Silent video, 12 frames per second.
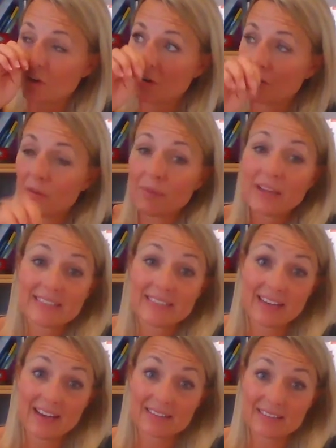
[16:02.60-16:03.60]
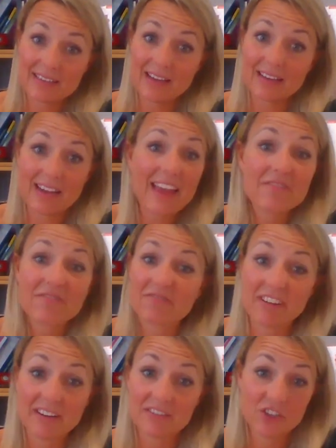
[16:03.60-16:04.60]
are amazing at, and
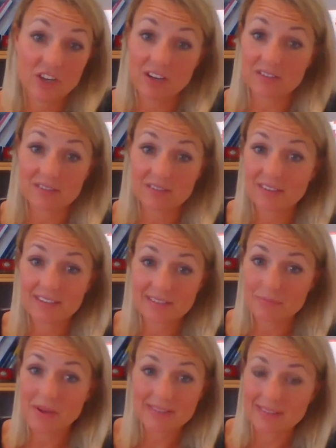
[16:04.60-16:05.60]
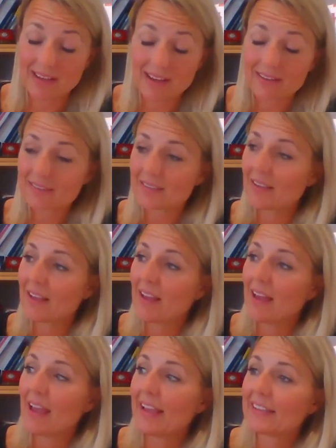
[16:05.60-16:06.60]
every child is amazing
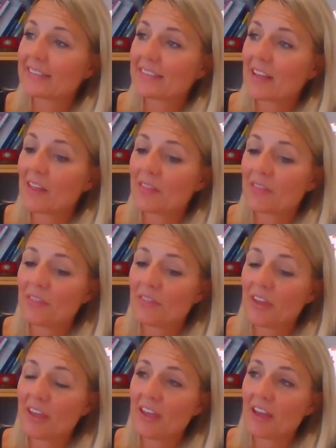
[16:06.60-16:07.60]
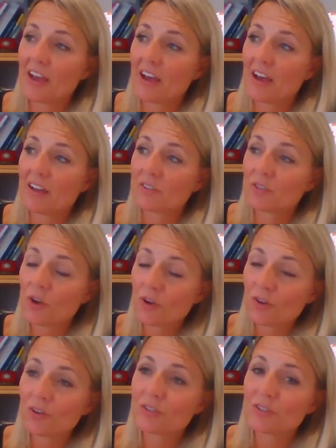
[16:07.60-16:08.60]
at, is the
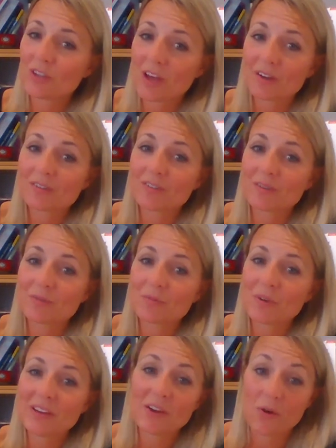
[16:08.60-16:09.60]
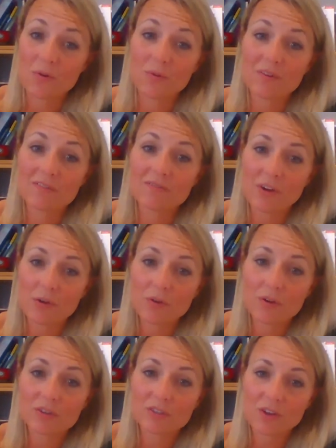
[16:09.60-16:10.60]
toddlers that we know
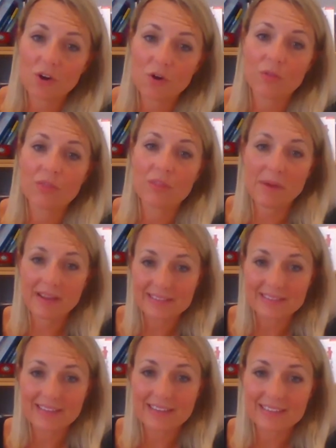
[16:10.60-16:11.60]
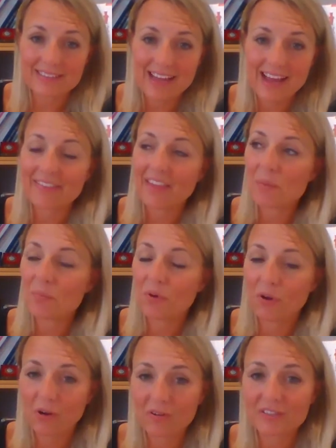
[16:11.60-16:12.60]
focus on the basics and they
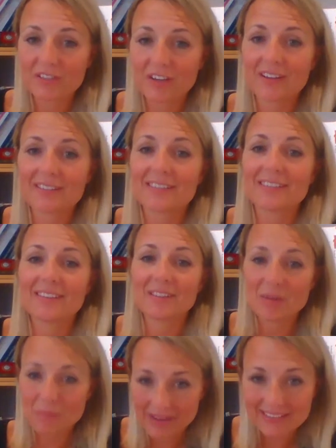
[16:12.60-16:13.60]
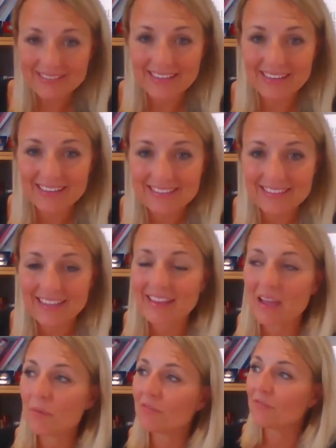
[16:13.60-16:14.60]
prioritise the basics.
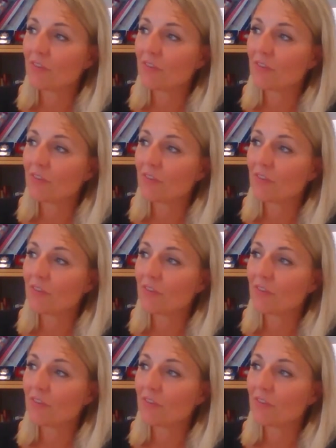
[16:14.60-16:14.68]
They